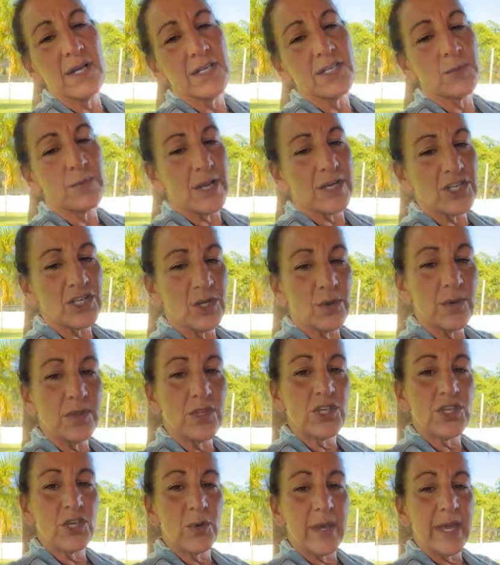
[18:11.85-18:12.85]
especially
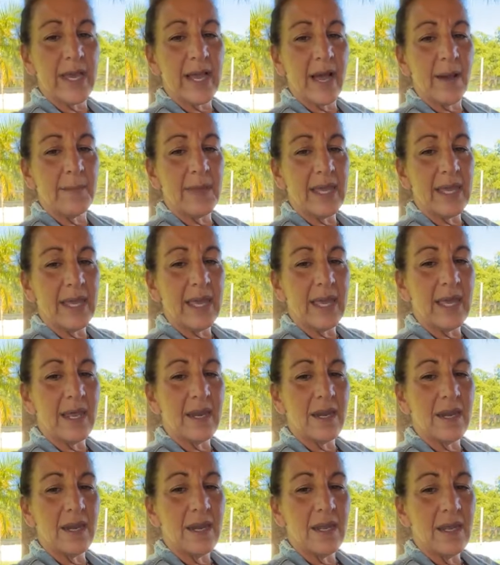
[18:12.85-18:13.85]
with Chewy coming
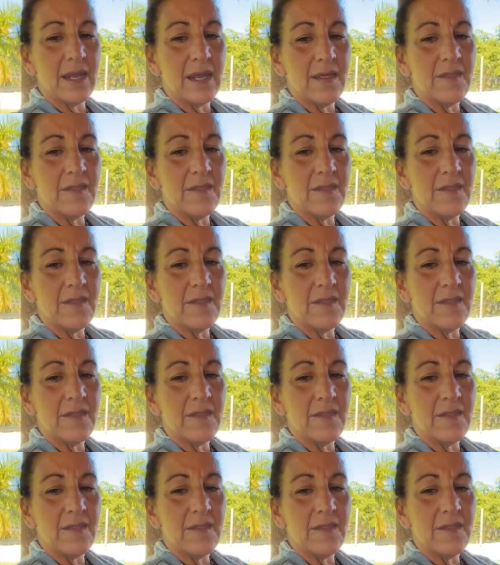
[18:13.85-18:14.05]
in.